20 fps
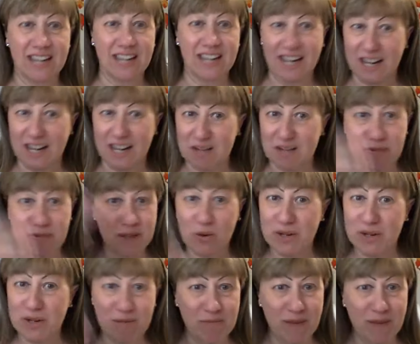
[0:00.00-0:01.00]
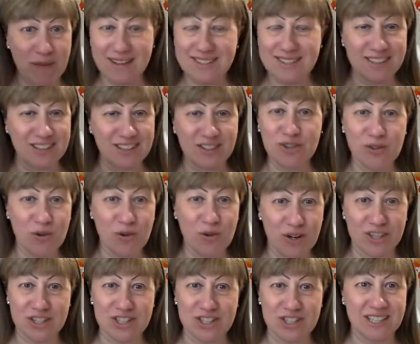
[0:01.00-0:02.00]
and people keep passing the
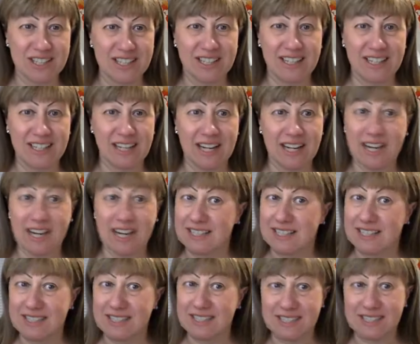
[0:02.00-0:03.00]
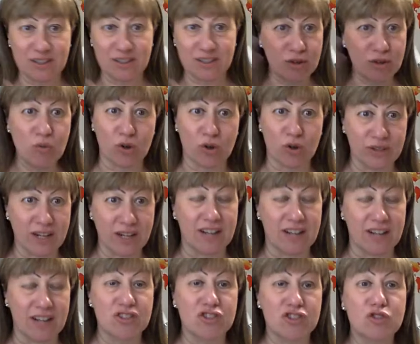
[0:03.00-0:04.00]
torch until the world
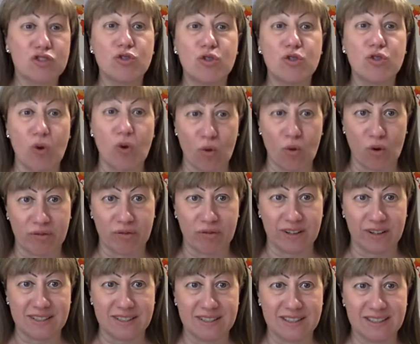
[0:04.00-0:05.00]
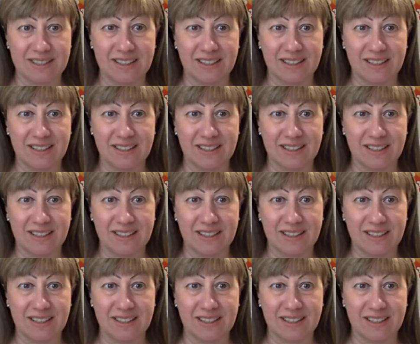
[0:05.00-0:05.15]
gets to know of it.